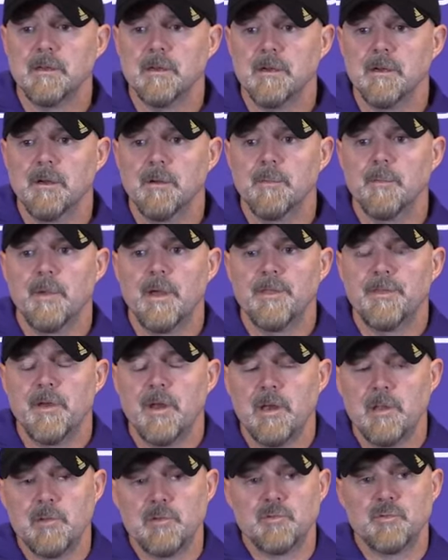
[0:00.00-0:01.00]
I
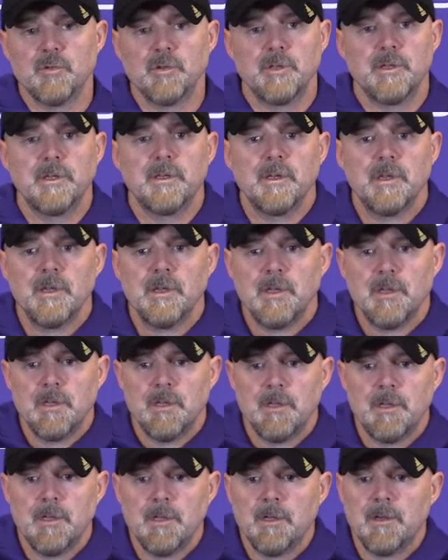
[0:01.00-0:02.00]
thought he was really
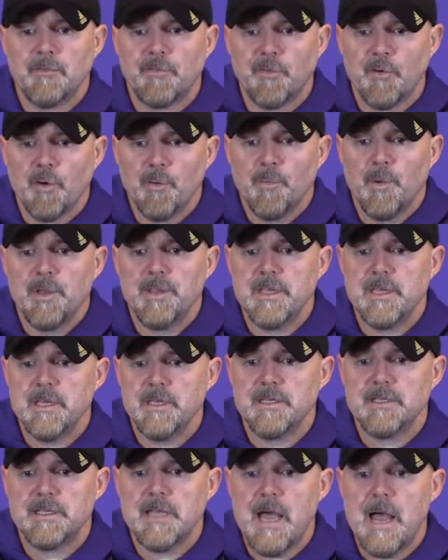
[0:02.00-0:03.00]
firm on the
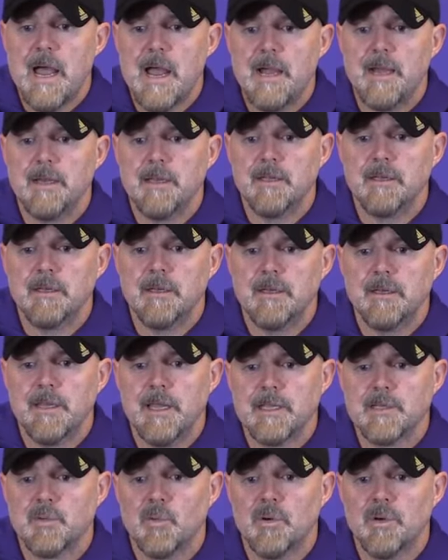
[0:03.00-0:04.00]
inside, and
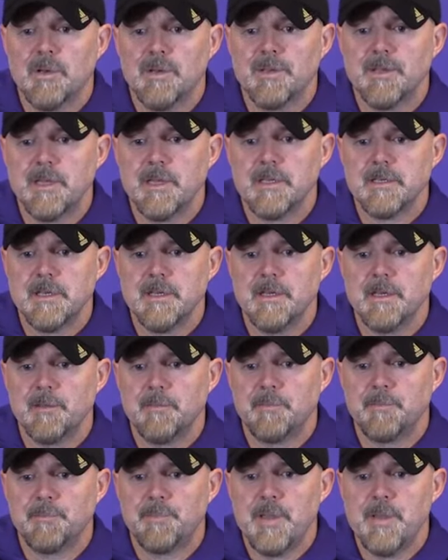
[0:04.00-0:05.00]
that's one of the things I
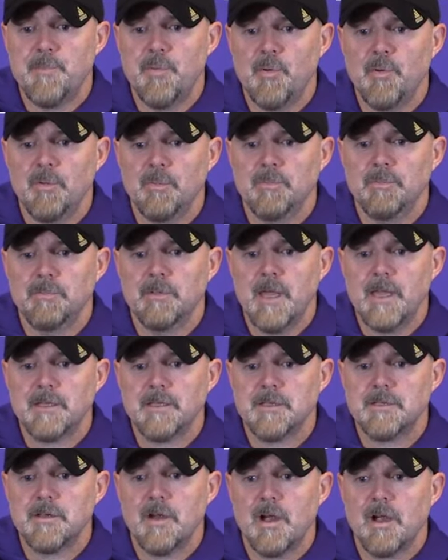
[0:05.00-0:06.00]
think people like
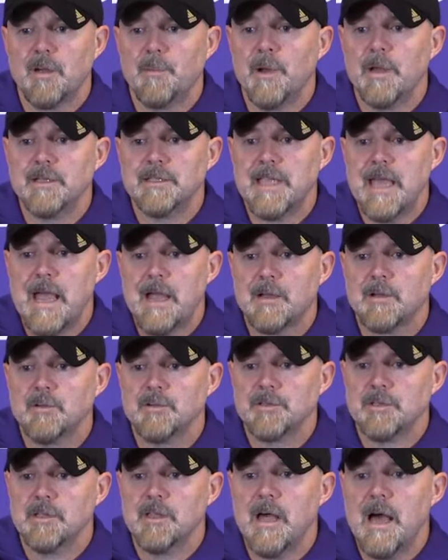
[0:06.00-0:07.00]
to talk about
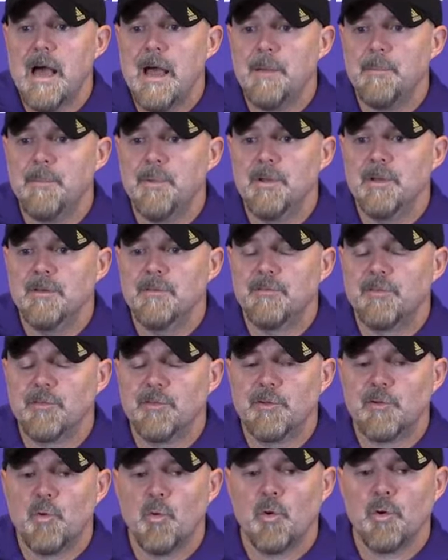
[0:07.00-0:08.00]
tackles a lot, but for
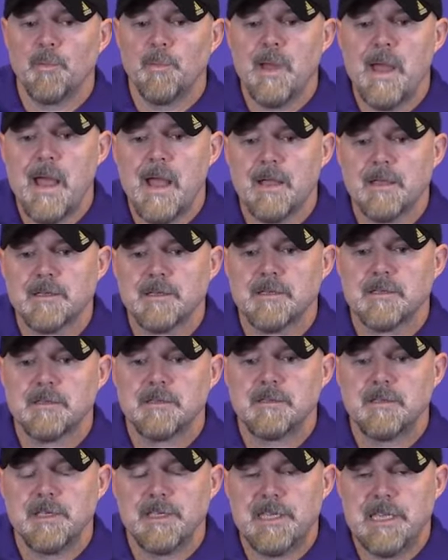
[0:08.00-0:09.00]
the
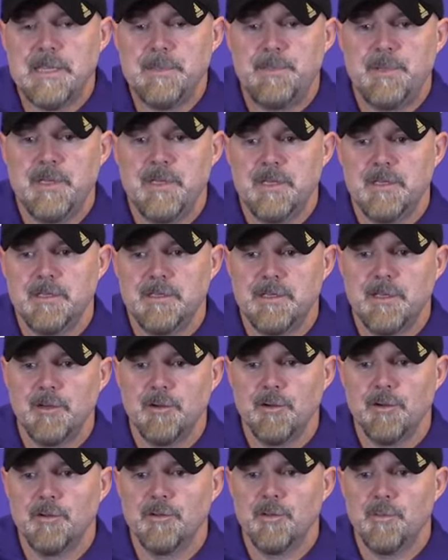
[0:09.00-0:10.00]
quarterbacks to keep the
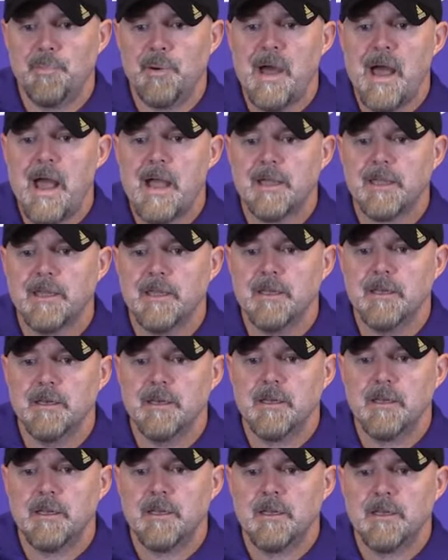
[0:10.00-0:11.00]
interior of the pocket
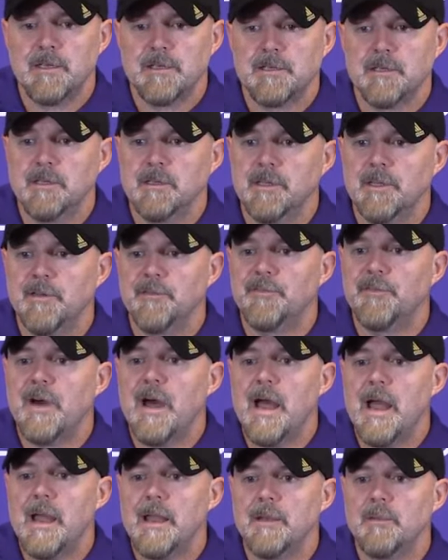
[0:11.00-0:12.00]

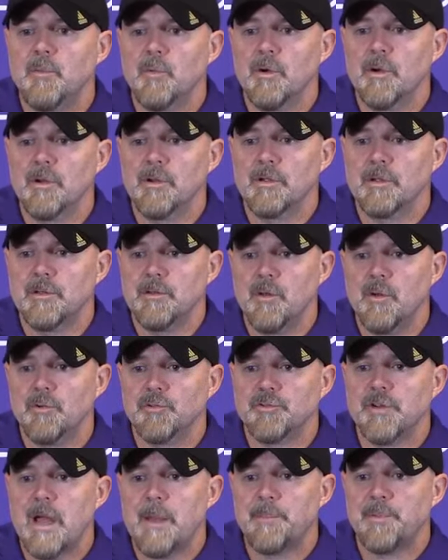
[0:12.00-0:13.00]
solidified where you
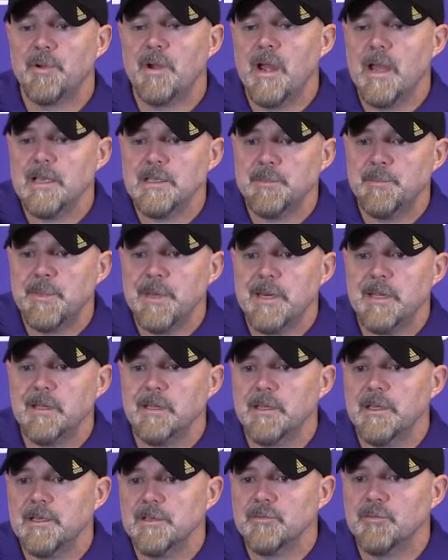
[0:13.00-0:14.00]
don't drop your eyes
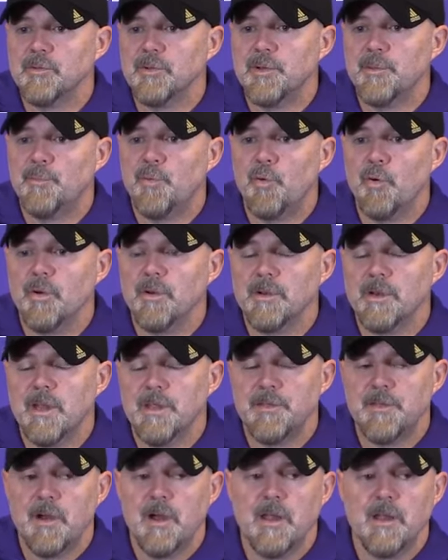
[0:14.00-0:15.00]
immediately is really important. I
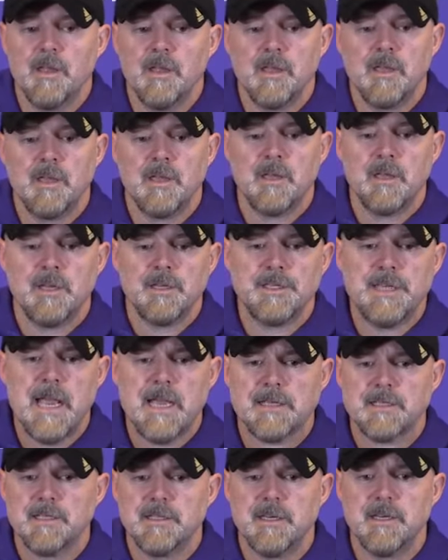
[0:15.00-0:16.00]
thought
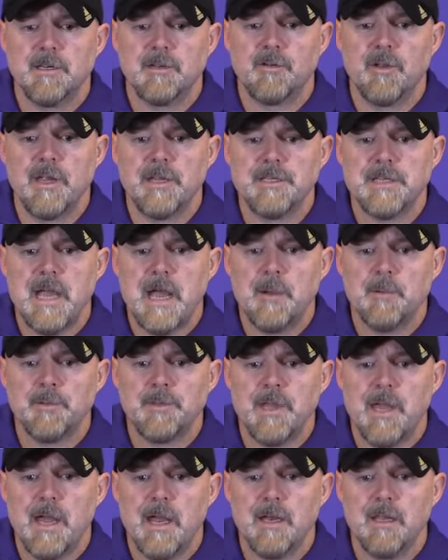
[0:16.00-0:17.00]
Jackson did a great job
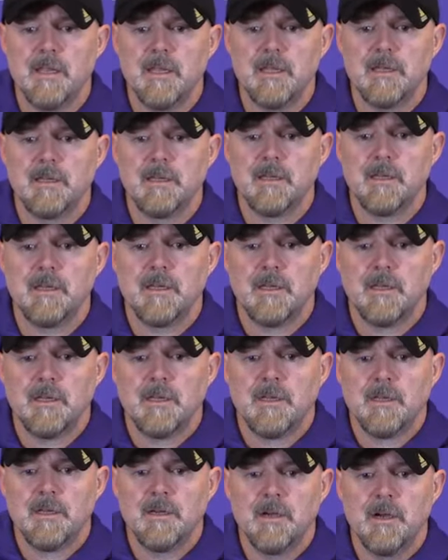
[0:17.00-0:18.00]
with that. I think
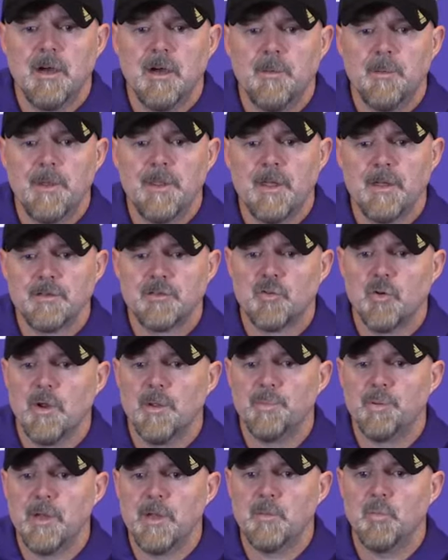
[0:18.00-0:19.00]
I thought Troy
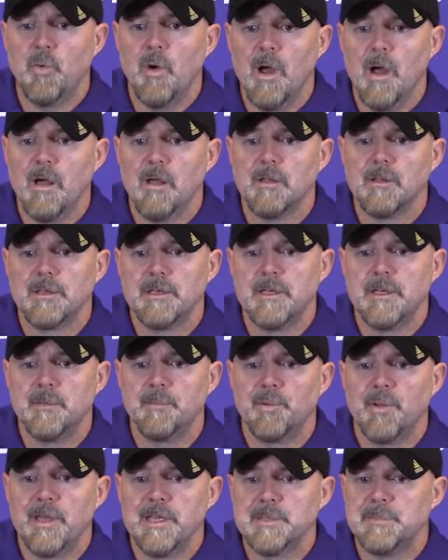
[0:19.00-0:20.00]
played well. He
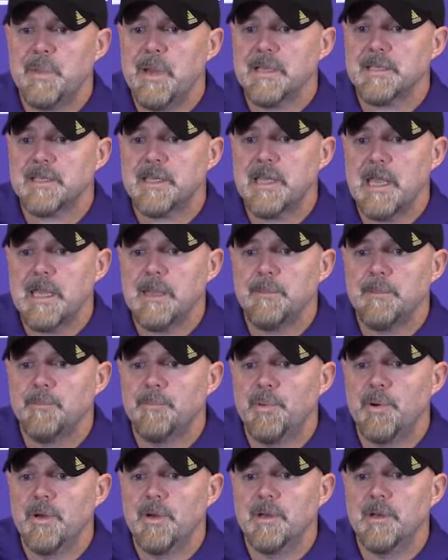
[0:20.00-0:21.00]
didn't play his best game,
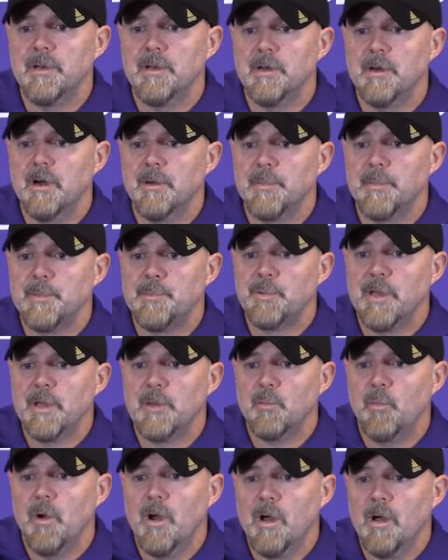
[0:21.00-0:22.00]
but he played
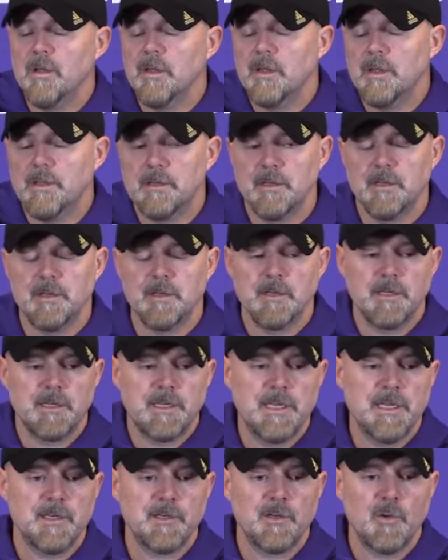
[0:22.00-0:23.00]
well. And
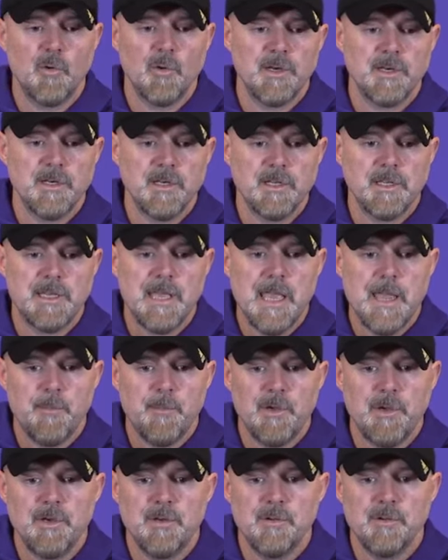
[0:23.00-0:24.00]
again, going into the game,
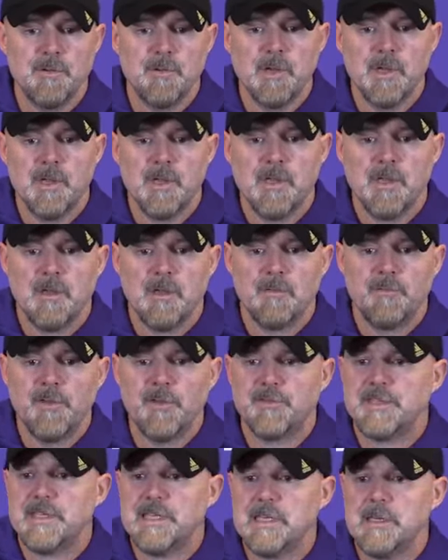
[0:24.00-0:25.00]
we knew
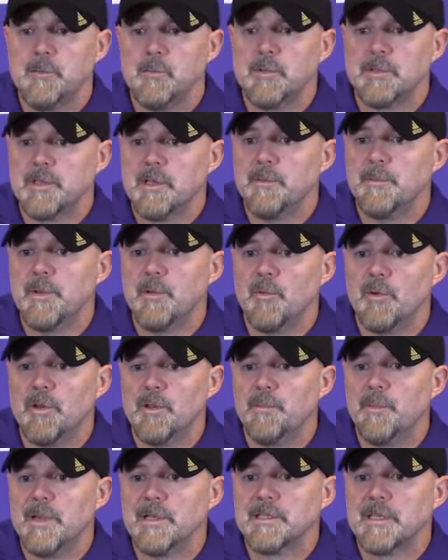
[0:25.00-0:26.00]
15 was going to be one of
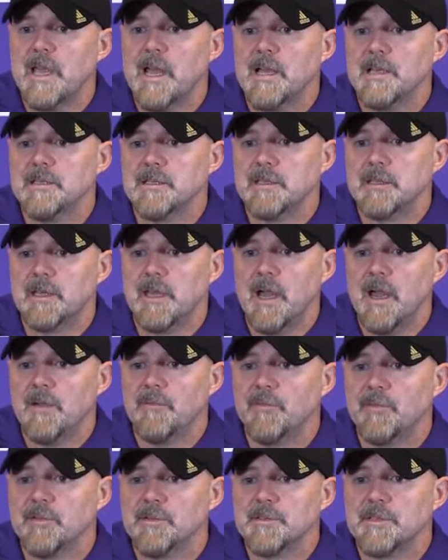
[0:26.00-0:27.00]
the best guys in the
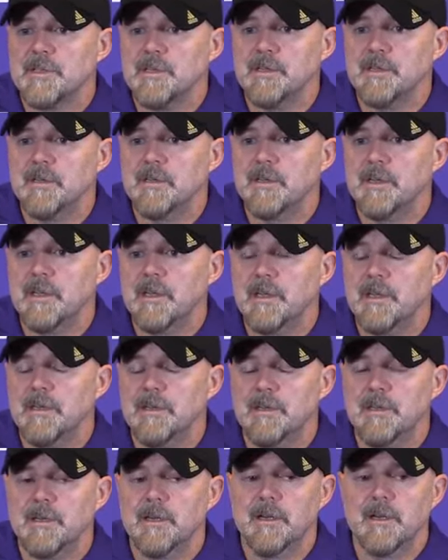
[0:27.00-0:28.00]
conference,
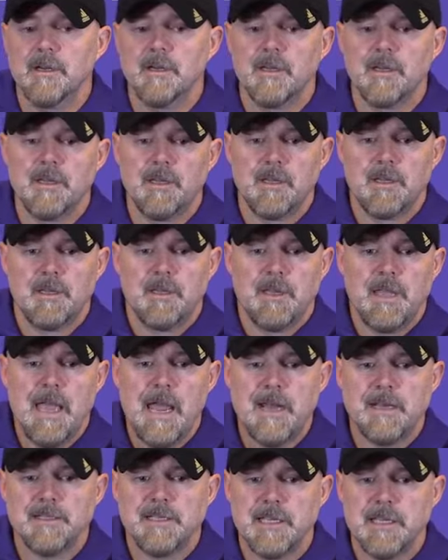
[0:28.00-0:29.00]
and
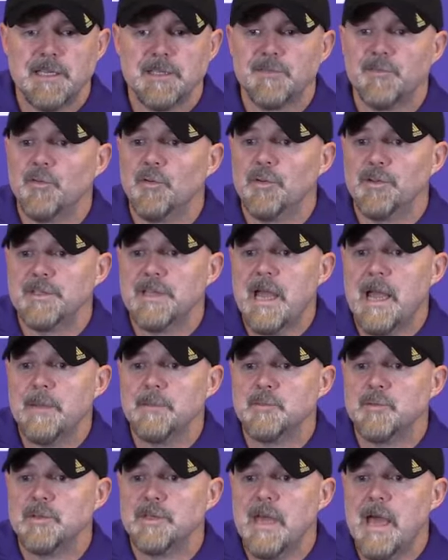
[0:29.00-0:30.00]
had his hands full at
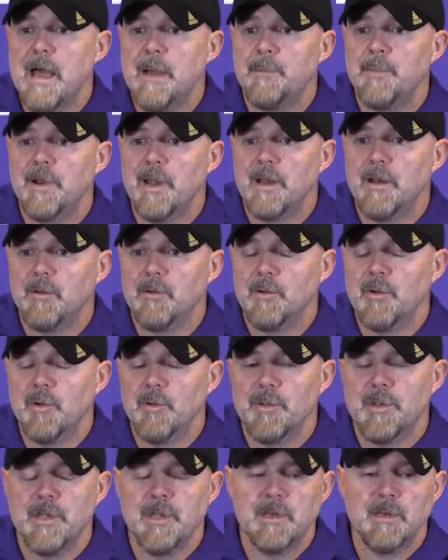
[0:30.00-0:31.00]
times with that, but I don't know
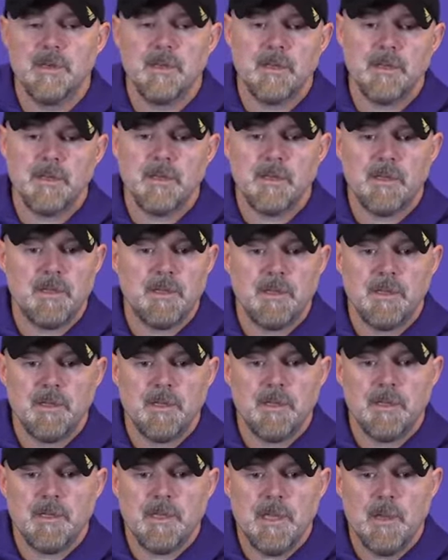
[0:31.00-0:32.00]
that
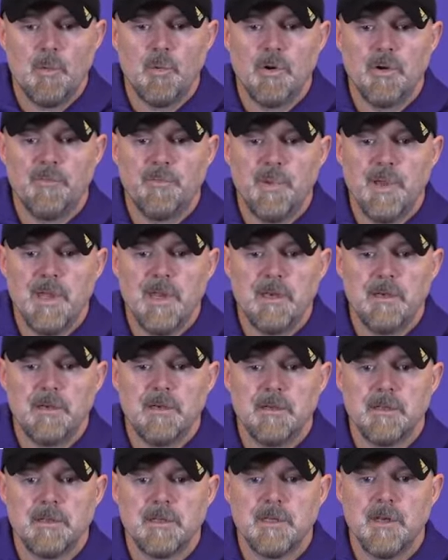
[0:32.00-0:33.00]
it would have been,
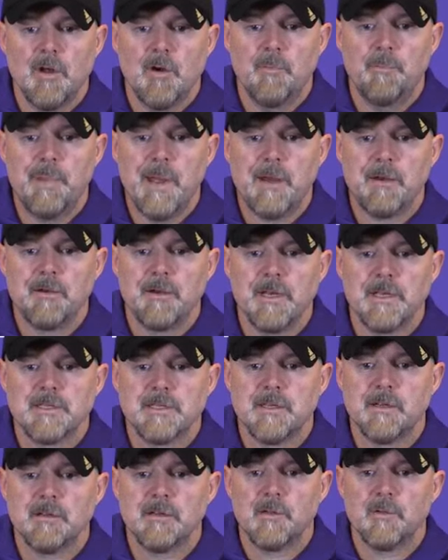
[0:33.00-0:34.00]
you know, better
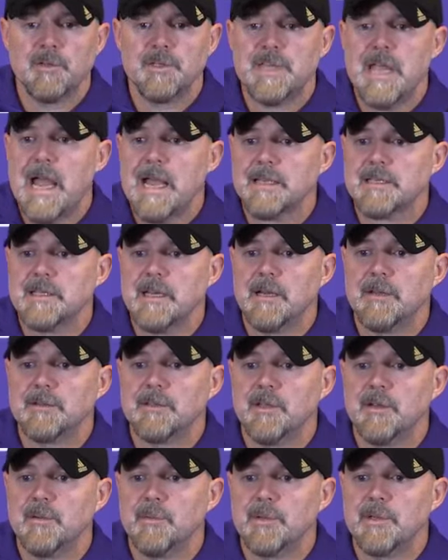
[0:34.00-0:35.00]
necessarily with Jackson out
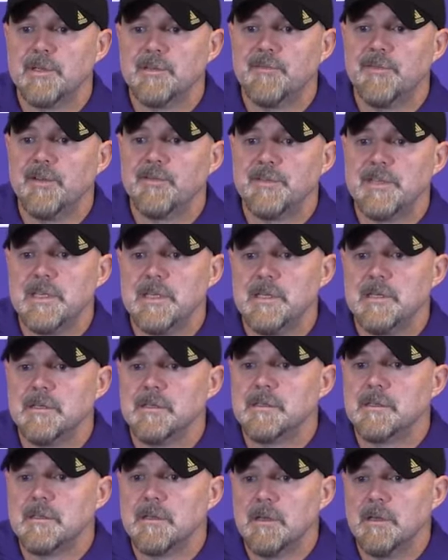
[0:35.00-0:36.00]
there, because
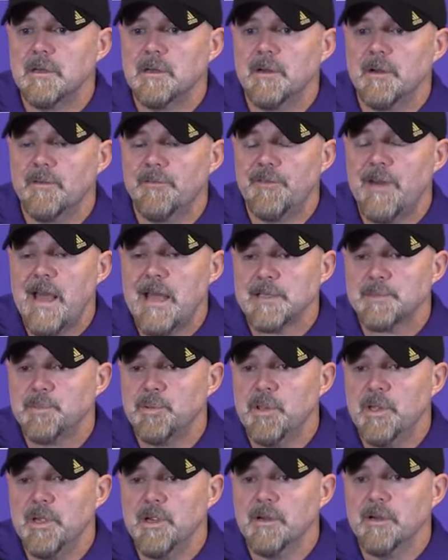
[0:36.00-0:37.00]
15's a fast
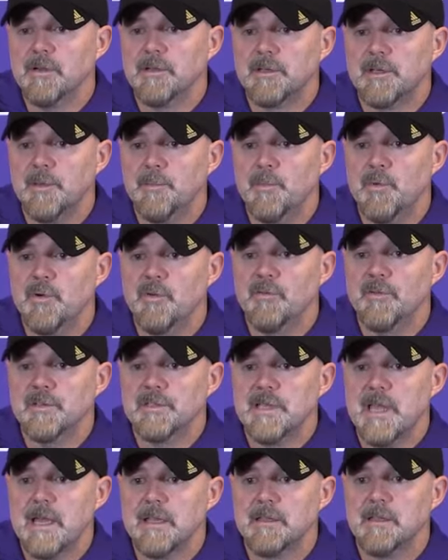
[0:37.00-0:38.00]
player and can move and
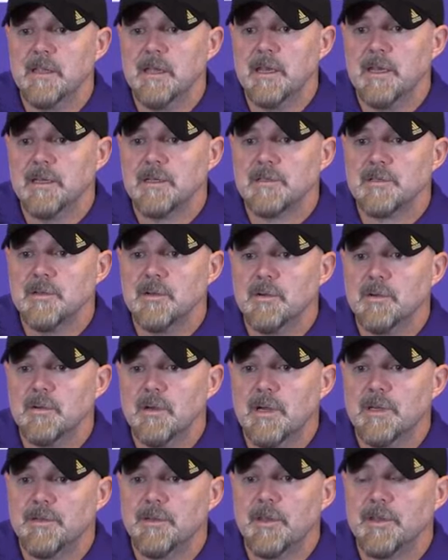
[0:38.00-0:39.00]
is athletic. So
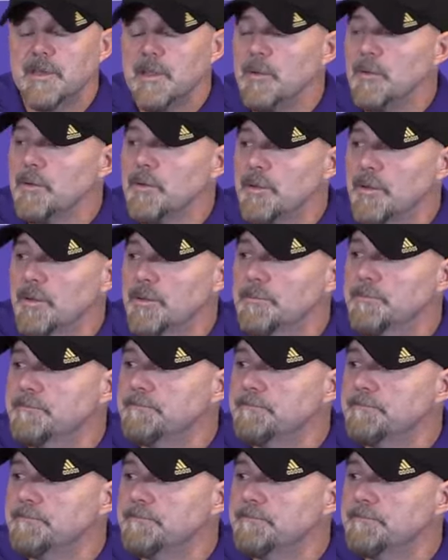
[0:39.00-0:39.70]
I thought they were good.